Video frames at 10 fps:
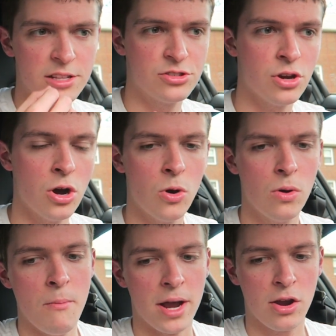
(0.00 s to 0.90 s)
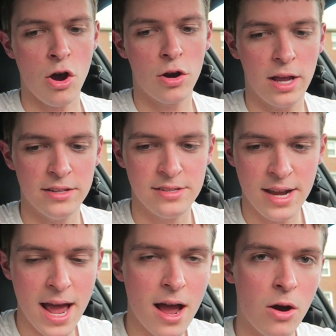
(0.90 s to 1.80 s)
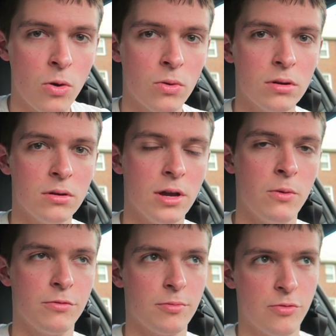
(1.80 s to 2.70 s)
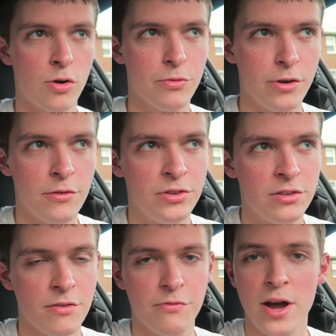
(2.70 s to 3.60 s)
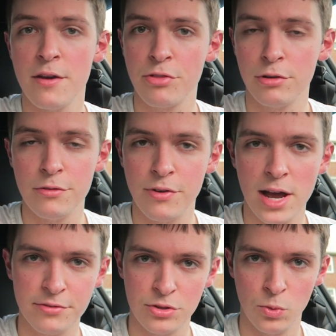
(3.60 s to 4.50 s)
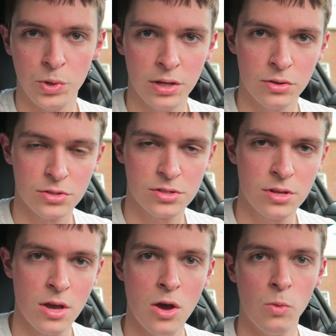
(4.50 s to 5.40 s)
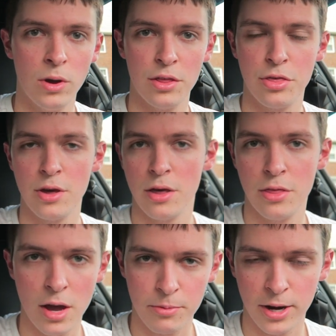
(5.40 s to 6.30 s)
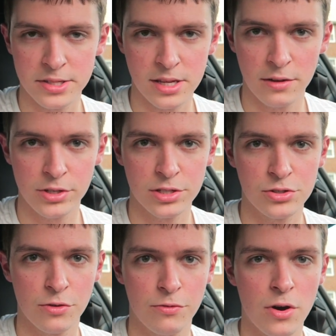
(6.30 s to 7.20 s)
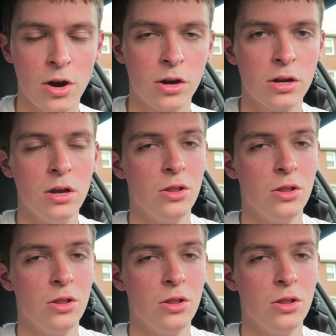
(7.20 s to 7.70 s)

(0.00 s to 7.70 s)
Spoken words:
And so my car is now, it went from 450 to 535 to the wheels with the upgrades that I've done so far.